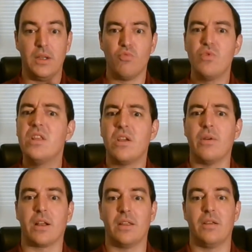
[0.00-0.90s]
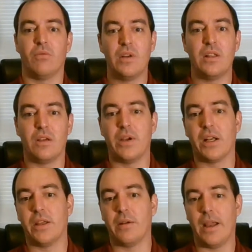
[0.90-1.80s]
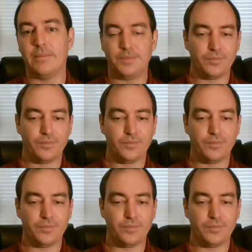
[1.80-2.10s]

really quickly, right?